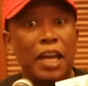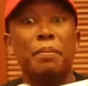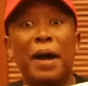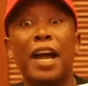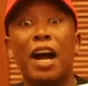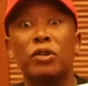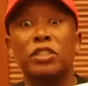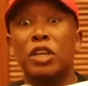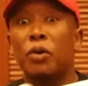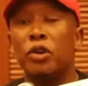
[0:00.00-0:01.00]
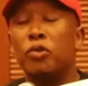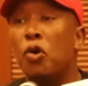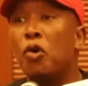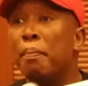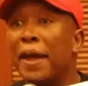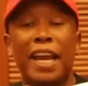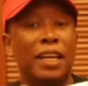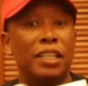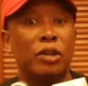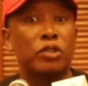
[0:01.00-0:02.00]
In my house, there were no
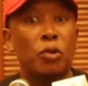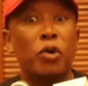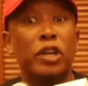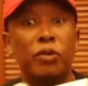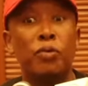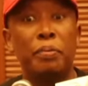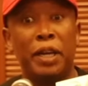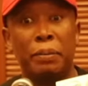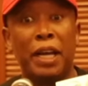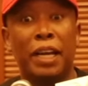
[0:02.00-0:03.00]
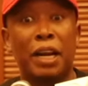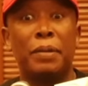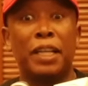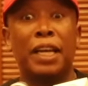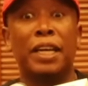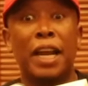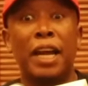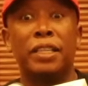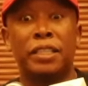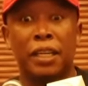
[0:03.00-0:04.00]
men, there was only women. My grandmother had
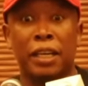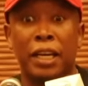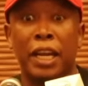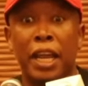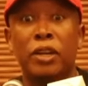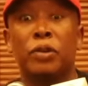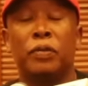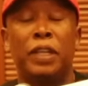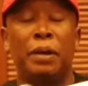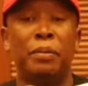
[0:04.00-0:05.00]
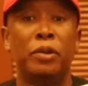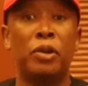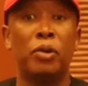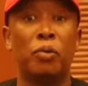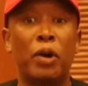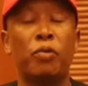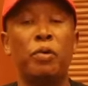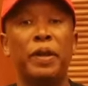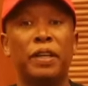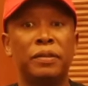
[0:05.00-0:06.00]
nine children, eight of them were
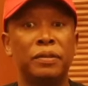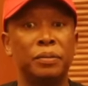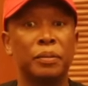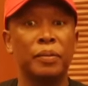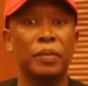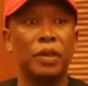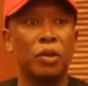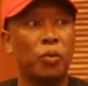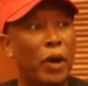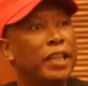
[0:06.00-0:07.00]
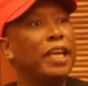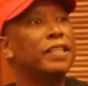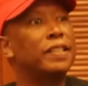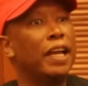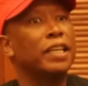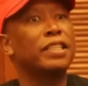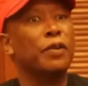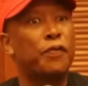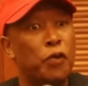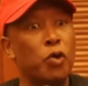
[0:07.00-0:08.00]
women. When they searched
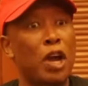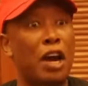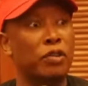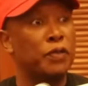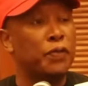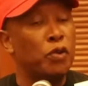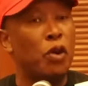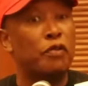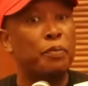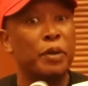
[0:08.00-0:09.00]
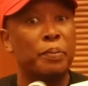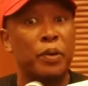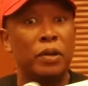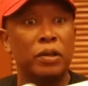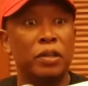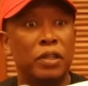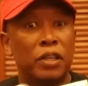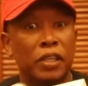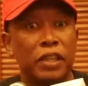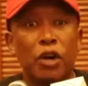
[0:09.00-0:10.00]
a full house full of people,
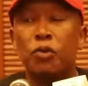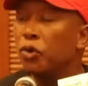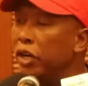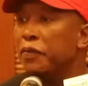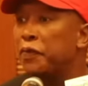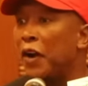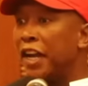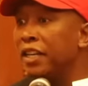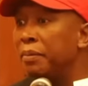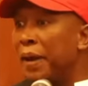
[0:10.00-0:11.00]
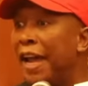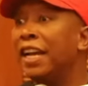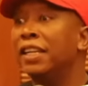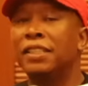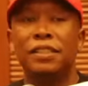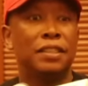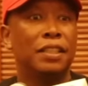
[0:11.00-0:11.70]
they couldn't find men.